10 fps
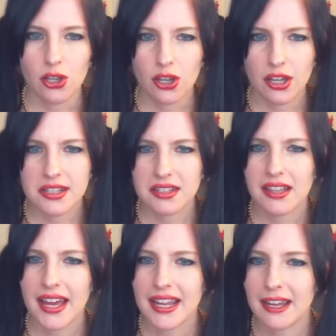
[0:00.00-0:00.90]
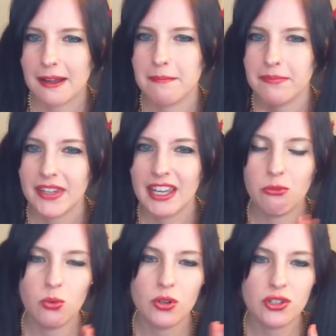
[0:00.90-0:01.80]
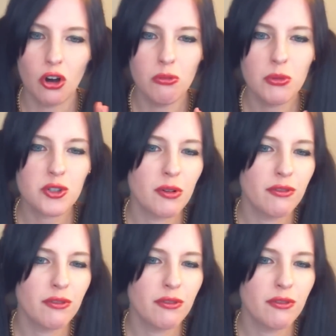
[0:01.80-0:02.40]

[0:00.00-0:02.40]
it's like it was almost